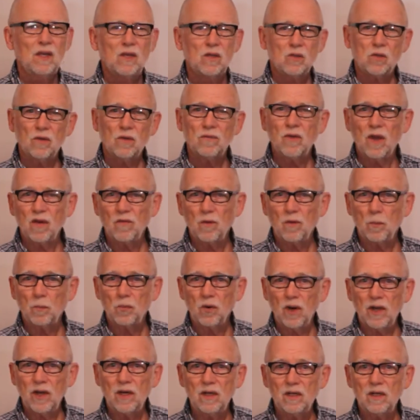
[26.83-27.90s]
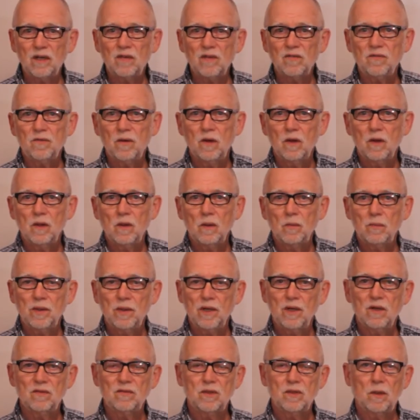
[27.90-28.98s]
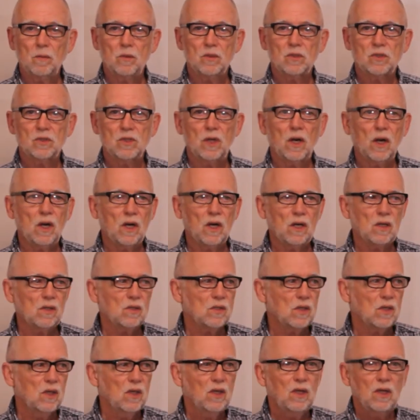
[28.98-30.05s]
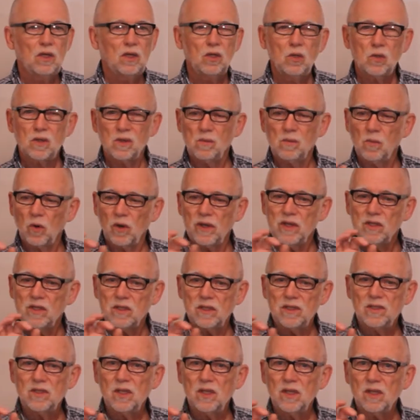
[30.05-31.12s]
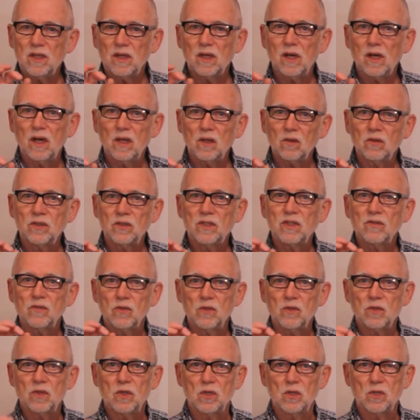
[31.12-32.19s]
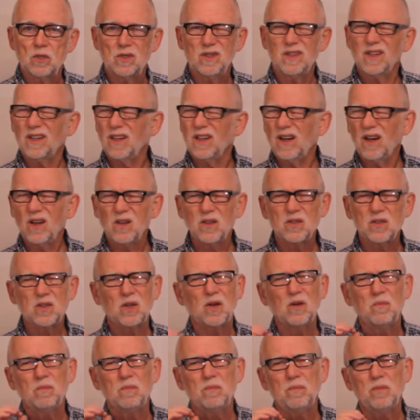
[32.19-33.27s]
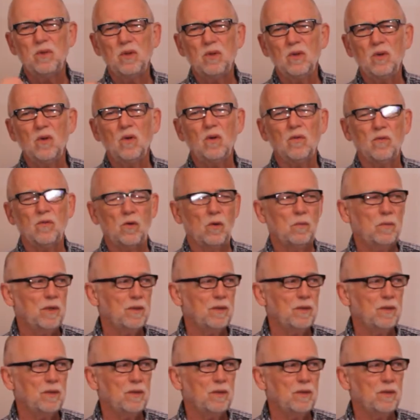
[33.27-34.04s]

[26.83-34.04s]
So if you have a bright enough pair of double stars, you can more easily see the color differences. And the colors are beautiful.